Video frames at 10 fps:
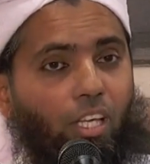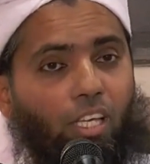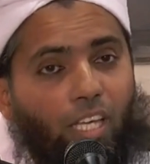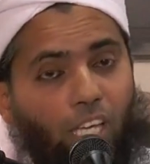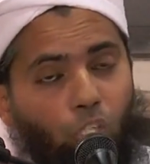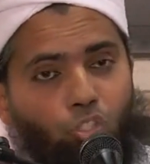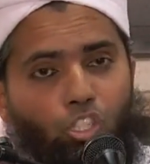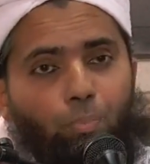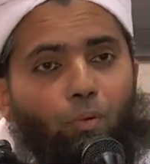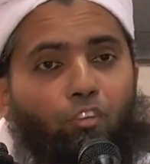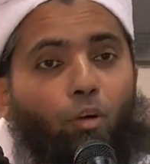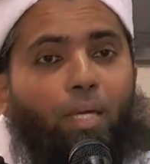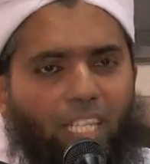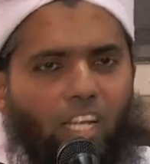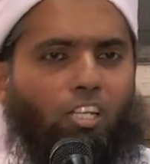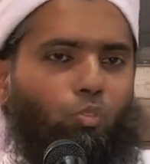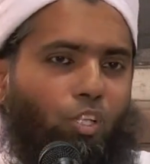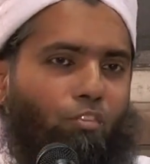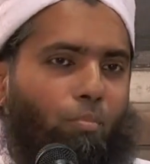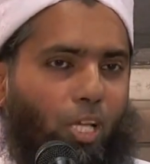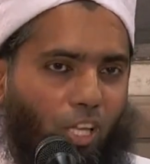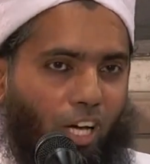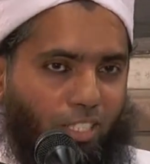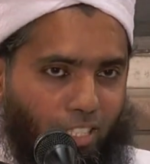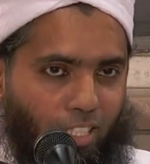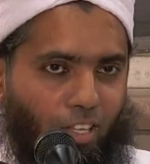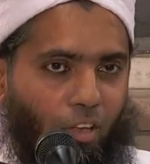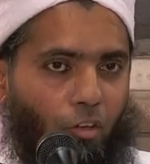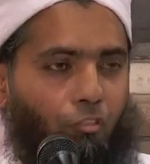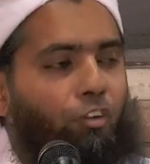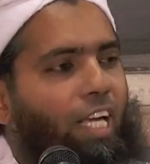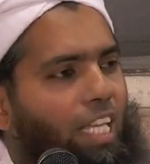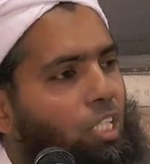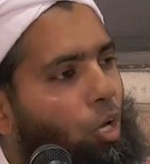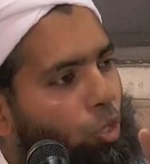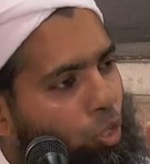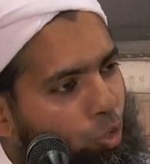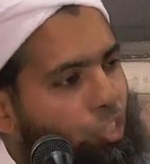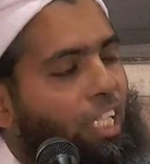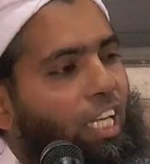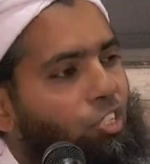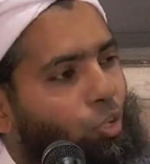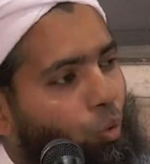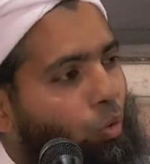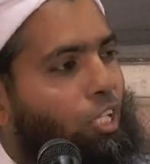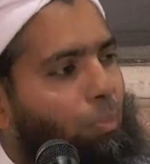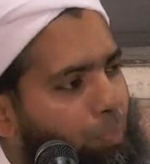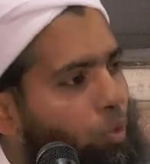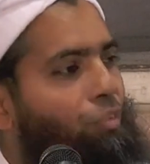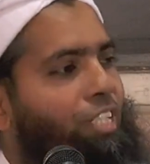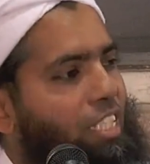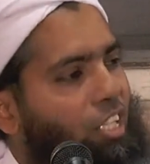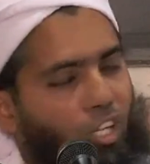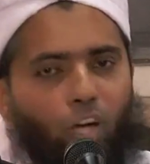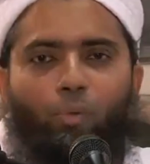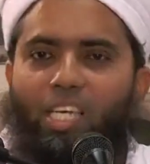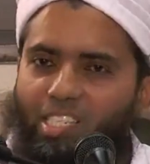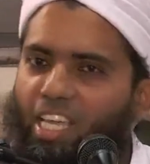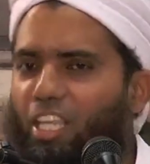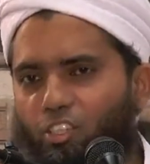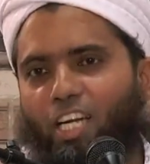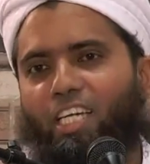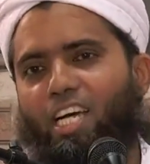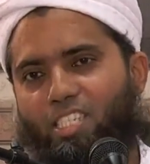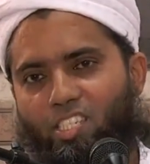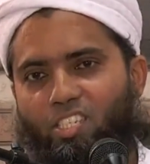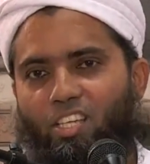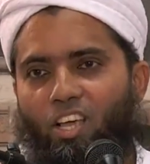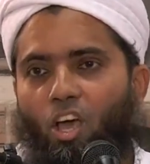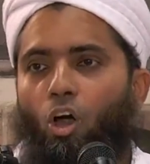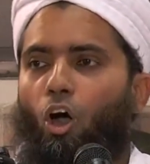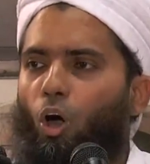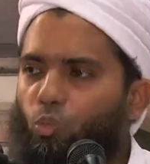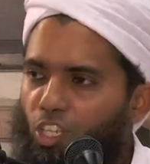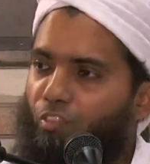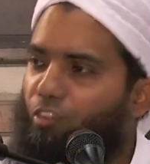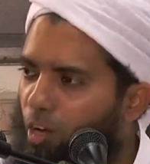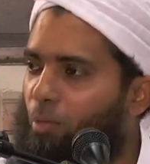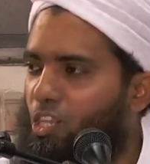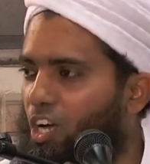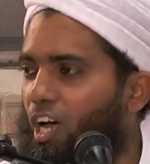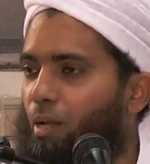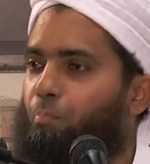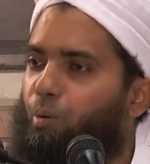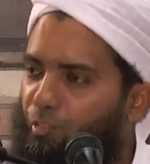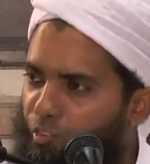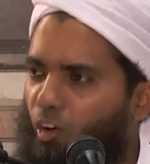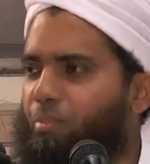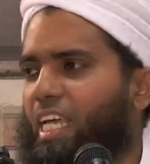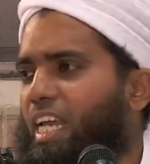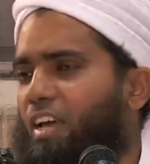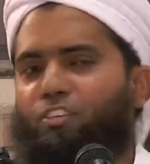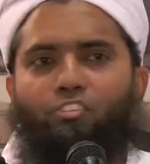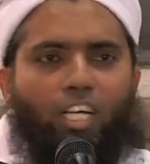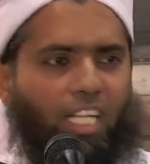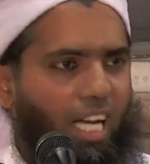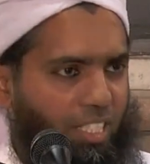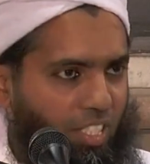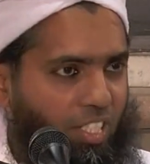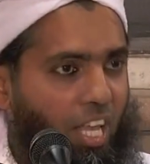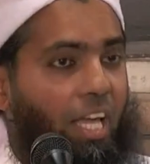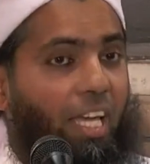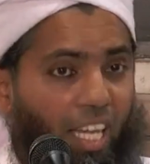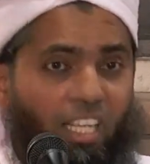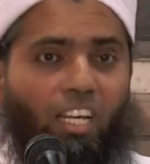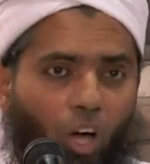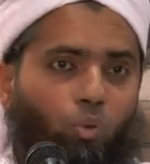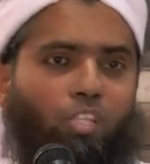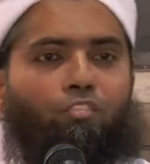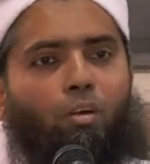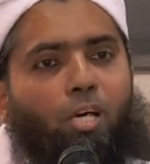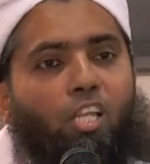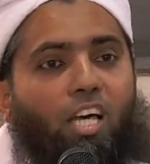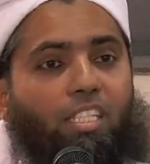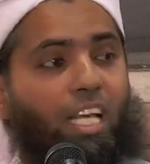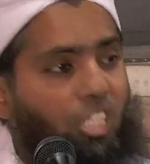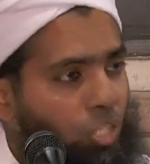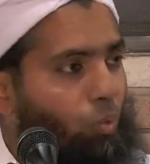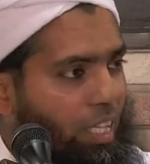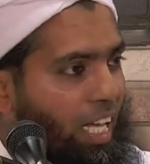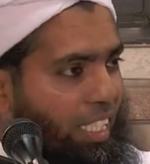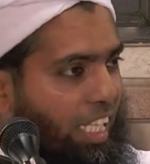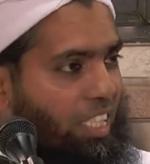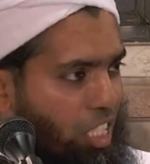he used to perform in and out of Ramadan. Forget using it to only prove that Taraweeh is 8 rakats. Out of Ramadan, perform the 11 rakats. In and out of Ramadan. That is what the hadith